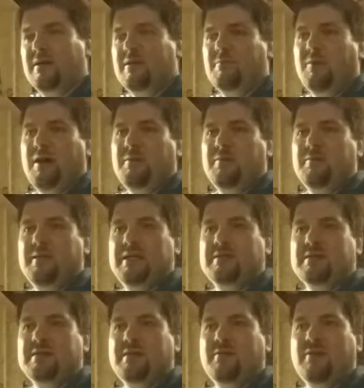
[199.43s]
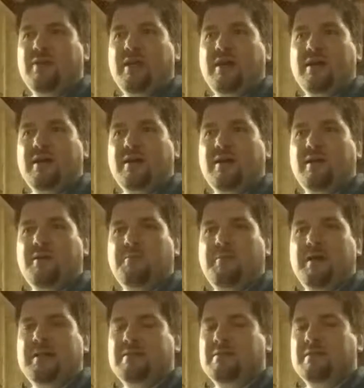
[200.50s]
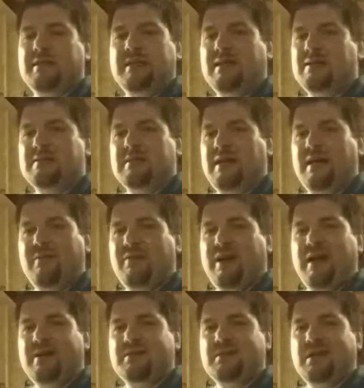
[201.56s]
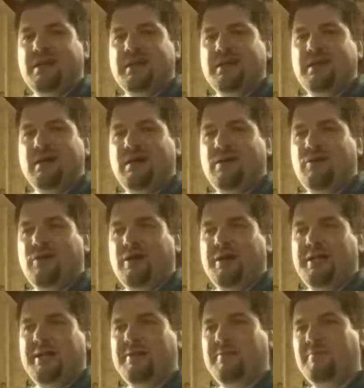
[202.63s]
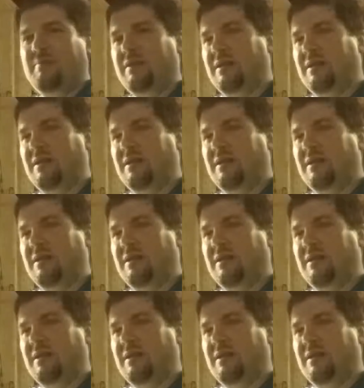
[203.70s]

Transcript: The problem is, is if you get a color pencil that doesn't have an outside color on it,